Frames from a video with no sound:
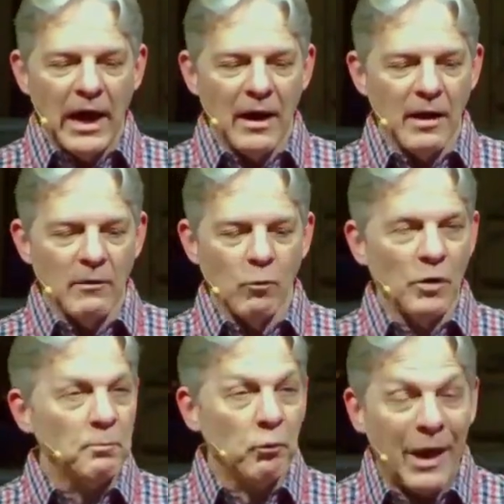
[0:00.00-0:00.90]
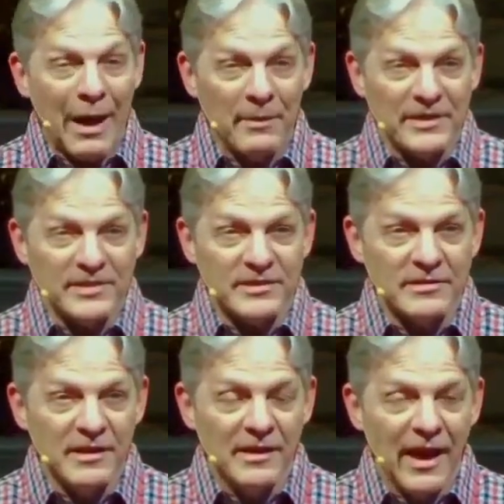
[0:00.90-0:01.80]
uh, with
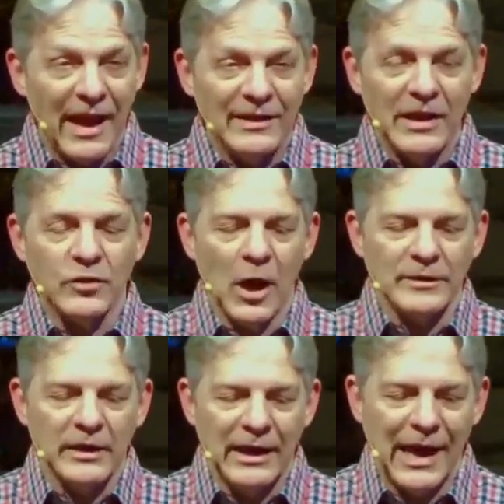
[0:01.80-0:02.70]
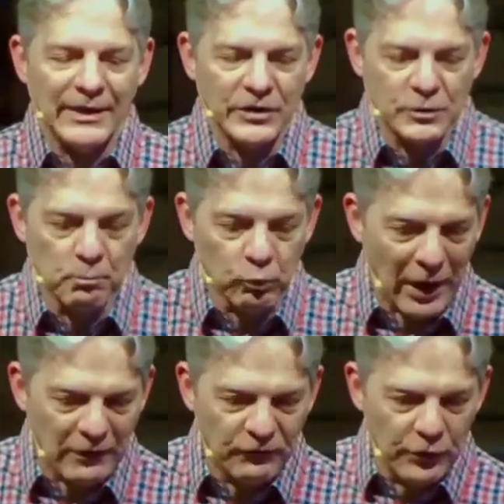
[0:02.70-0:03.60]
promise, and they thought they had
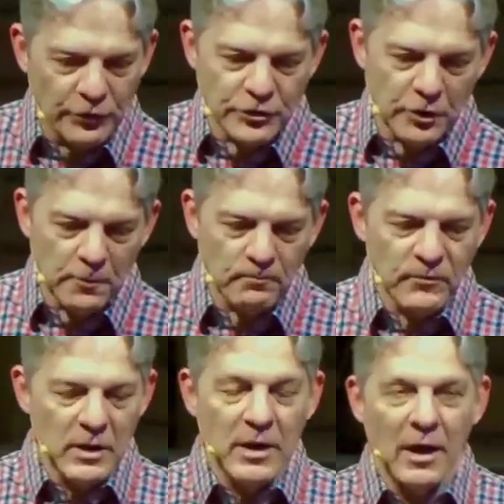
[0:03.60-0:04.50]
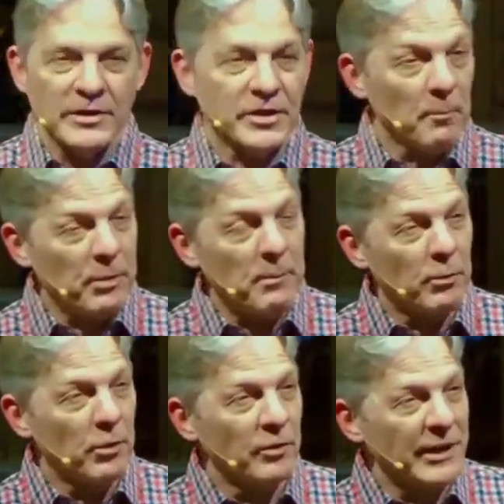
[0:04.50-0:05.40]
this bright future.
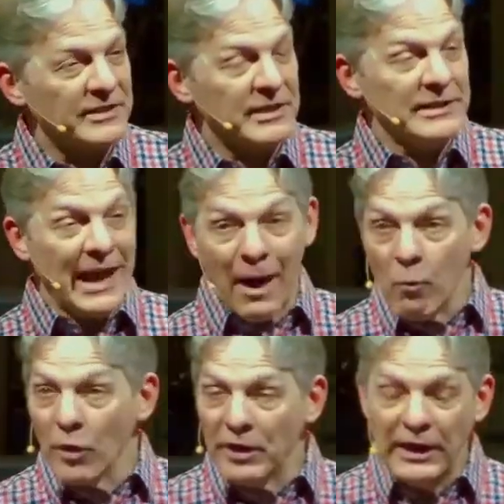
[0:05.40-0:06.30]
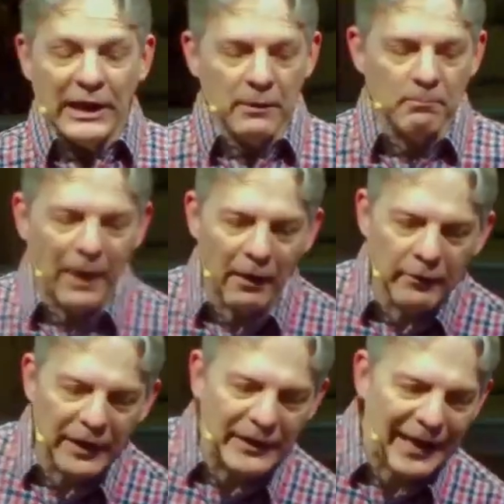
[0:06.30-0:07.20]
Some people, they said, Yeah, we're going to get
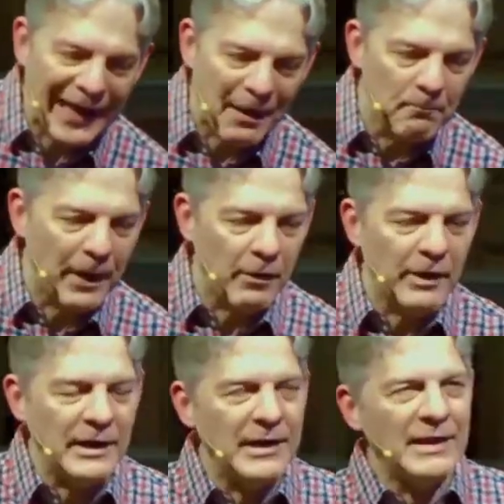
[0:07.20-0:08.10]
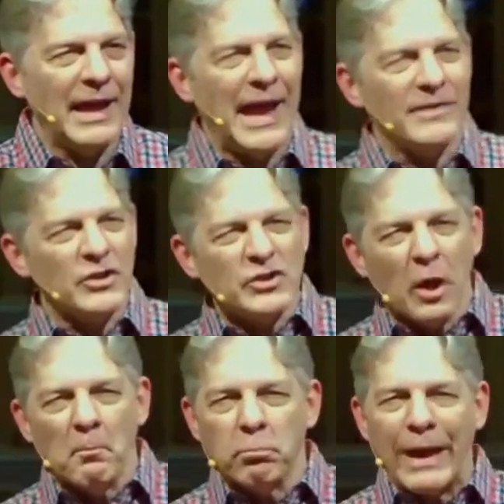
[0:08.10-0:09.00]
married. They got married and they
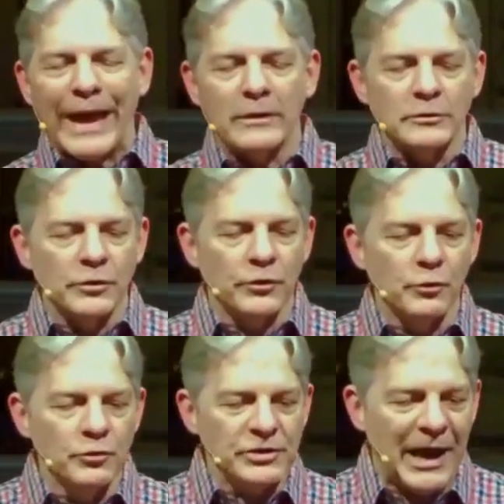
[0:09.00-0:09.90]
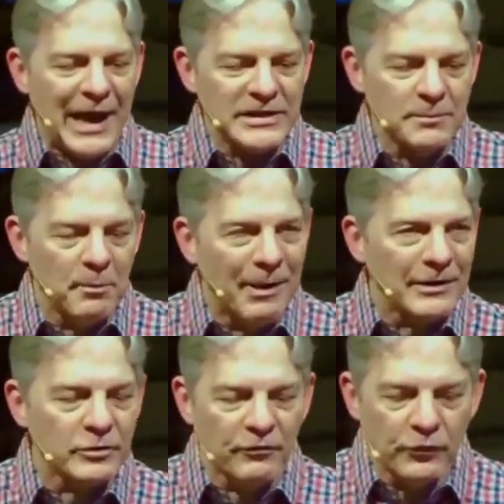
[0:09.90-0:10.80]
had this unbridled
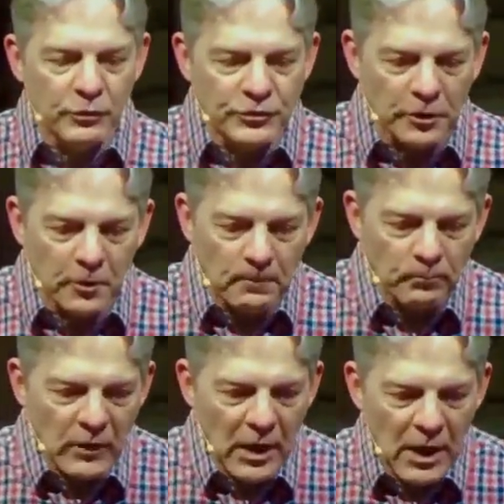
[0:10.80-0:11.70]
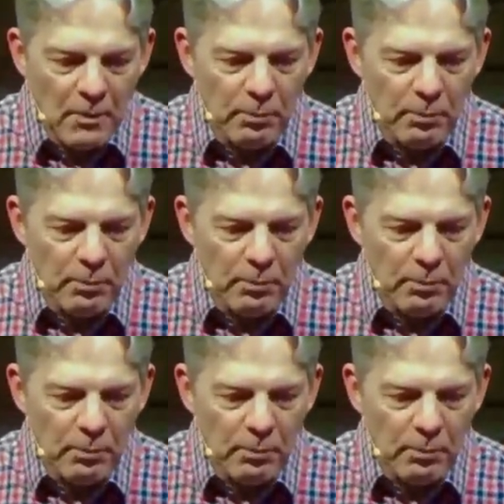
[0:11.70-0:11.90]
enthusiasm about the future.